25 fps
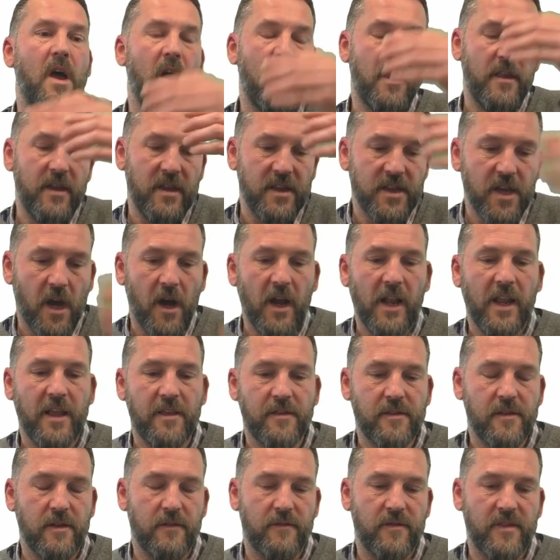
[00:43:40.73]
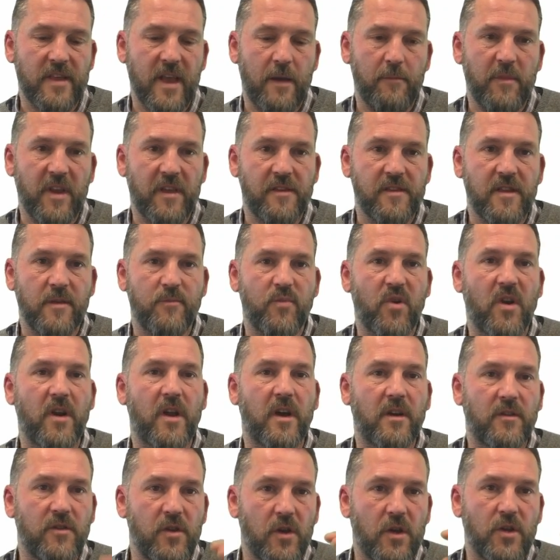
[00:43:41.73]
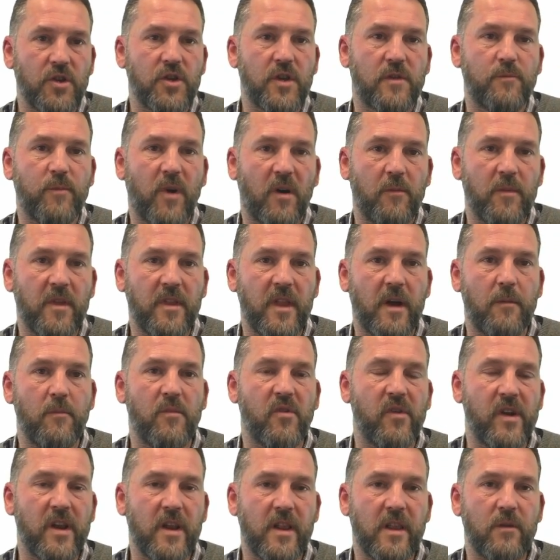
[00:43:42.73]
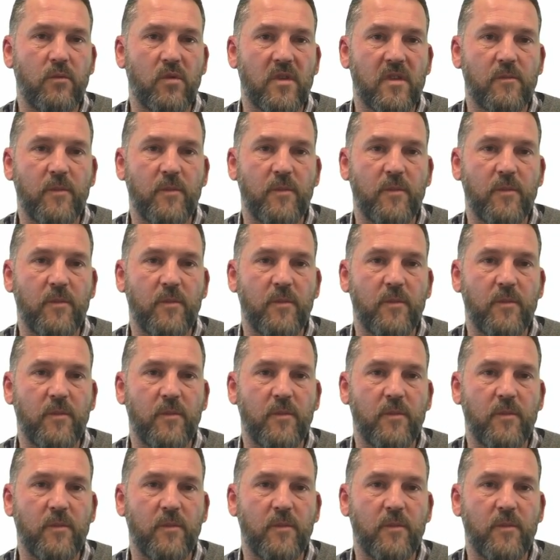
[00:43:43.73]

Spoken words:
the entire list of SAP listed products, you can just pop the number in and it